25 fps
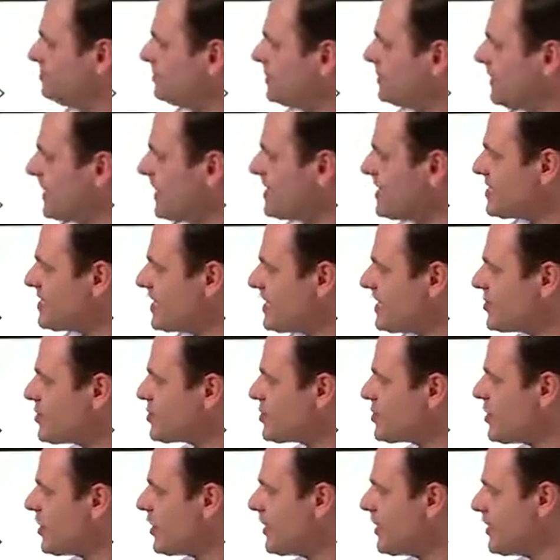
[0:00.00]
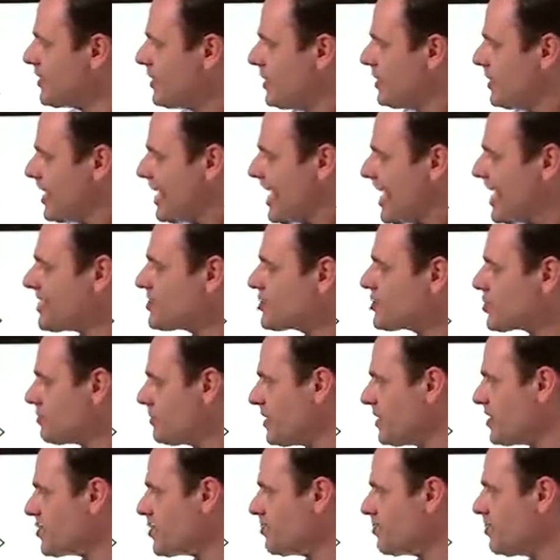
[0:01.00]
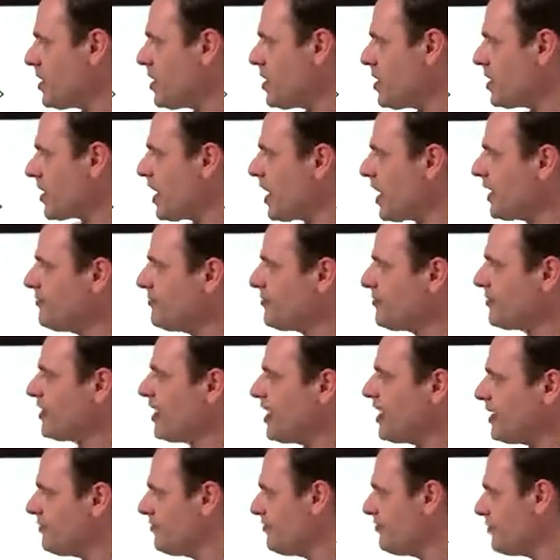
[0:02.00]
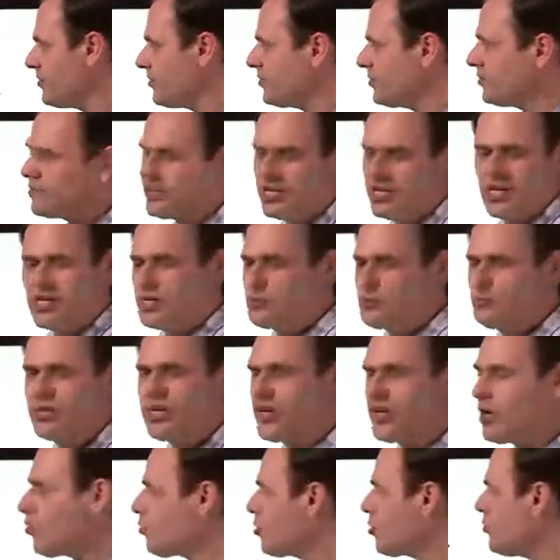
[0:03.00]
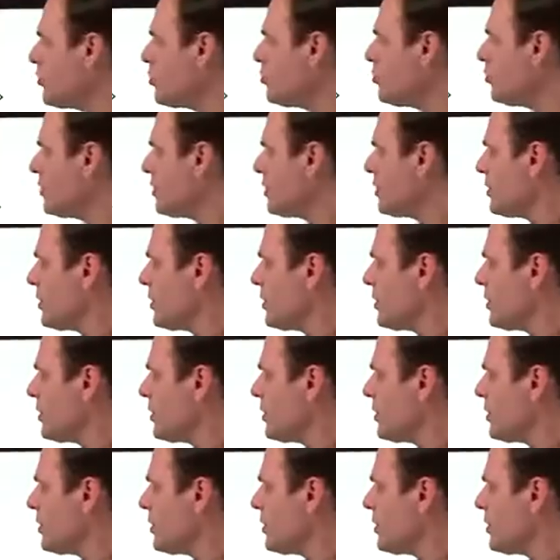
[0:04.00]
Less than sign, exclamation mark, hyphen, hyphen. It's pretty horrible.